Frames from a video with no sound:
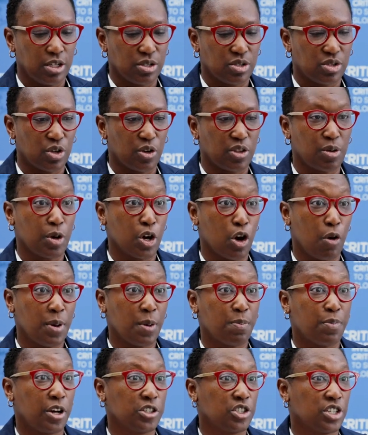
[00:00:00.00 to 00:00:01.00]
So the
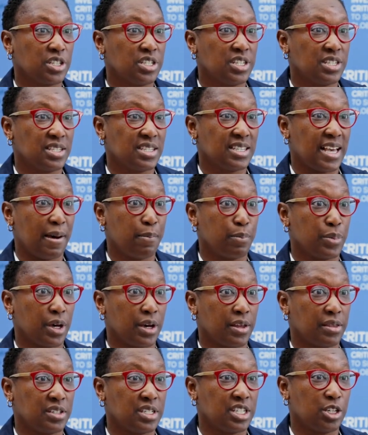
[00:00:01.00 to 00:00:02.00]
Mingomba project in
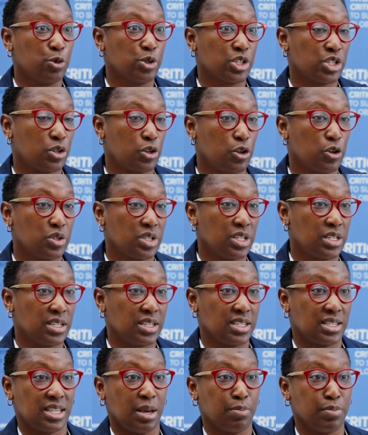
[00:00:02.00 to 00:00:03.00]
Zambia, the deal was closed in
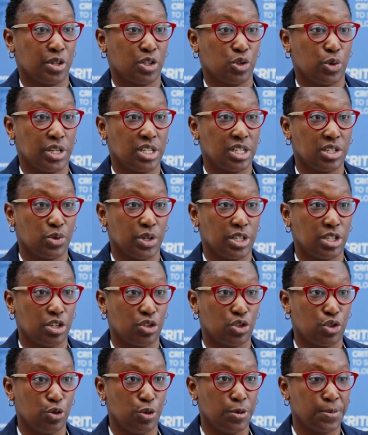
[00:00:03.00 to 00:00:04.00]
December
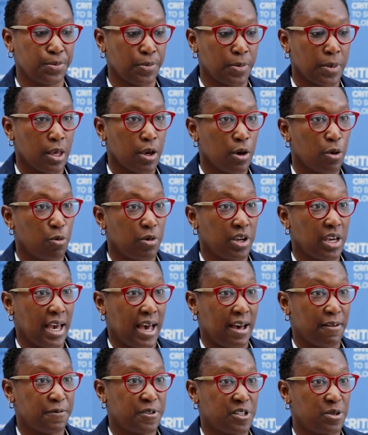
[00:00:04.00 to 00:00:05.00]
2022. We
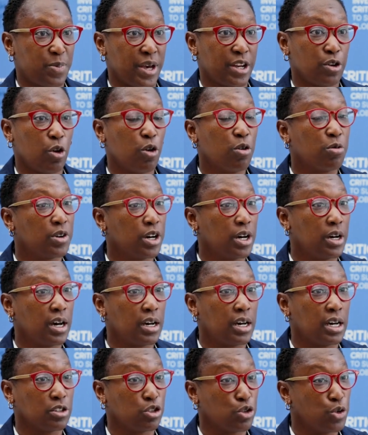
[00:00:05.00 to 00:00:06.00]
have spent over
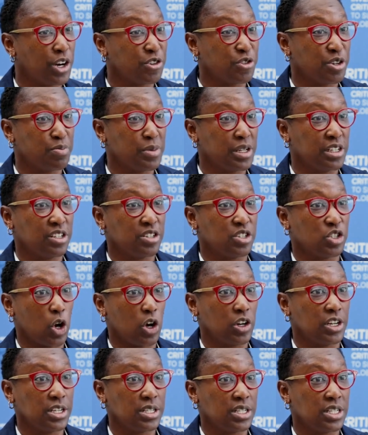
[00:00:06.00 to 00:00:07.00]
$200 million
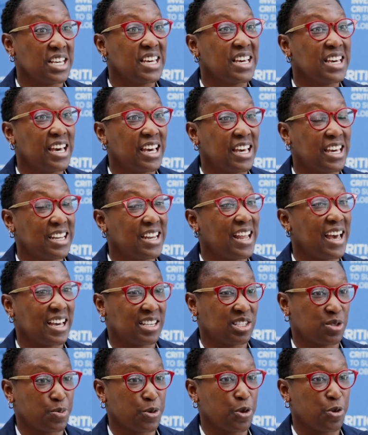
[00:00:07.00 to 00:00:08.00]
in
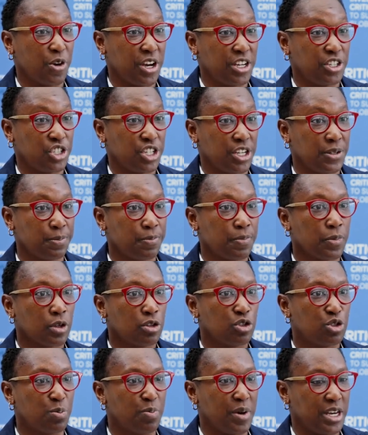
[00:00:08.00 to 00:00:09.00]
exploration
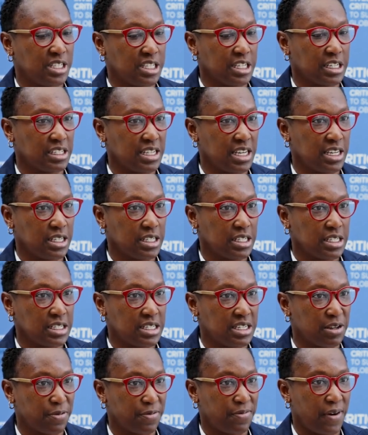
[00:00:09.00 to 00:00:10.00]
to basically
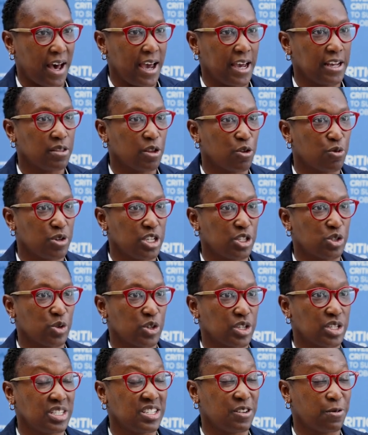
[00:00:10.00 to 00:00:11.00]
define the
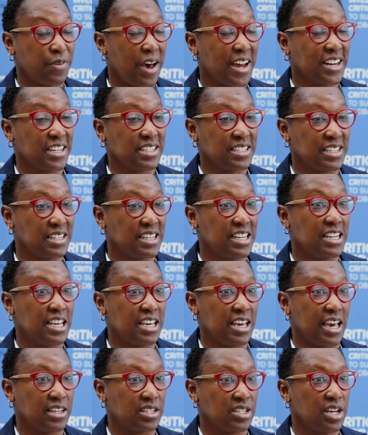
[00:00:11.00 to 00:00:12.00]
resource, define and
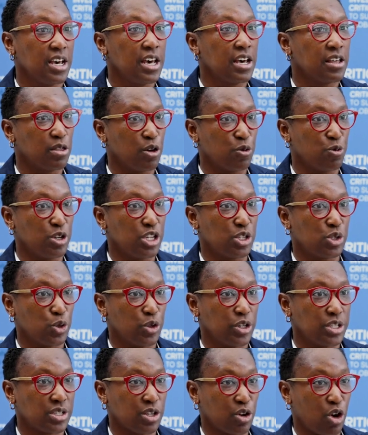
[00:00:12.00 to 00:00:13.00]
delineate the
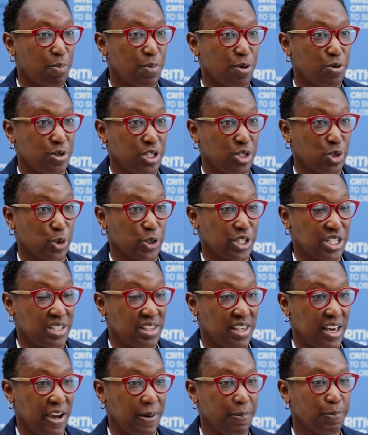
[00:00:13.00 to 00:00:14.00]
resource, the copper resource
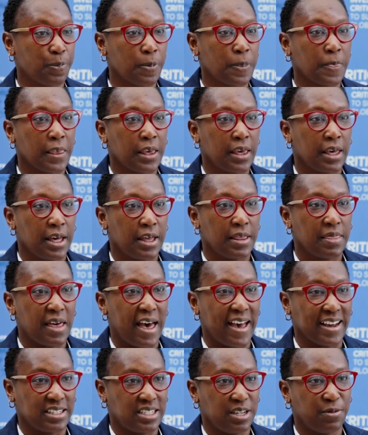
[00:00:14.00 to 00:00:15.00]
there,
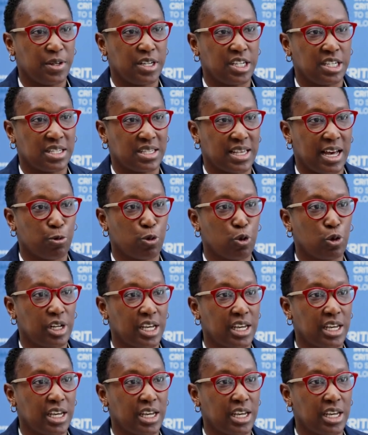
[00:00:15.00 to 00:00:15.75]
the activities that will